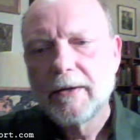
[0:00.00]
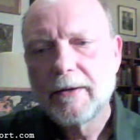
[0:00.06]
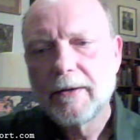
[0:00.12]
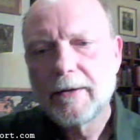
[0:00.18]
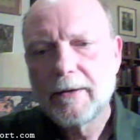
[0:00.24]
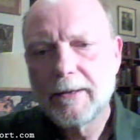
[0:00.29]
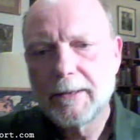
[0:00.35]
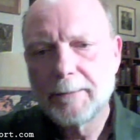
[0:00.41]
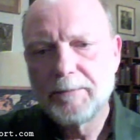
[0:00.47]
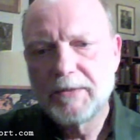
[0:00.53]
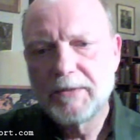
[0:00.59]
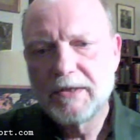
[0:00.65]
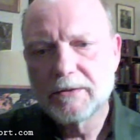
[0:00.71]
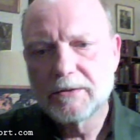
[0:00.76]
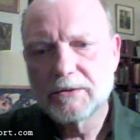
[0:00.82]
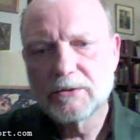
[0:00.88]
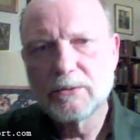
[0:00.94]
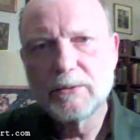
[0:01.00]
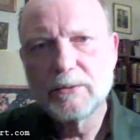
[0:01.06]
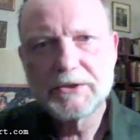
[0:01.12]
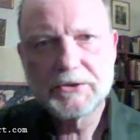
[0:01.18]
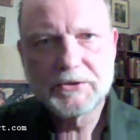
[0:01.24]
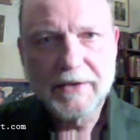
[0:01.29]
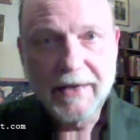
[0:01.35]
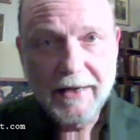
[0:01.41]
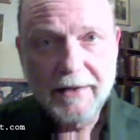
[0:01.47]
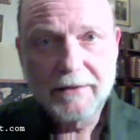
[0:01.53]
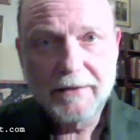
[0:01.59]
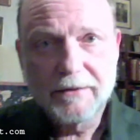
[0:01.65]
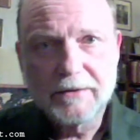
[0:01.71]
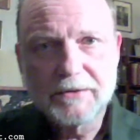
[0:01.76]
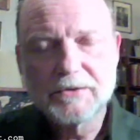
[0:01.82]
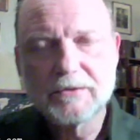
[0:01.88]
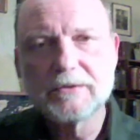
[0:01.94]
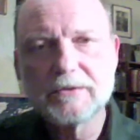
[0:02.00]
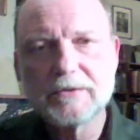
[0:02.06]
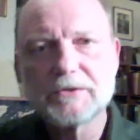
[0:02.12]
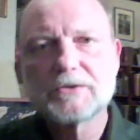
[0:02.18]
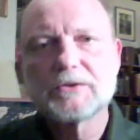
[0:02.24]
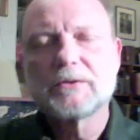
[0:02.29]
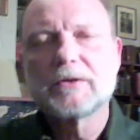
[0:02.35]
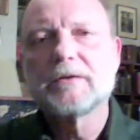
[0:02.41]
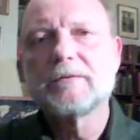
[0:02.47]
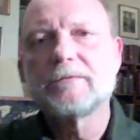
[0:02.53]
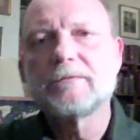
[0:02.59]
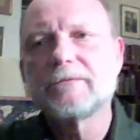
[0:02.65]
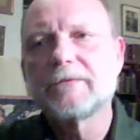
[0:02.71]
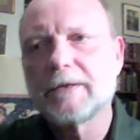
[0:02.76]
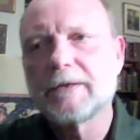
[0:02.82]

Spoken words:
To withstand this sort of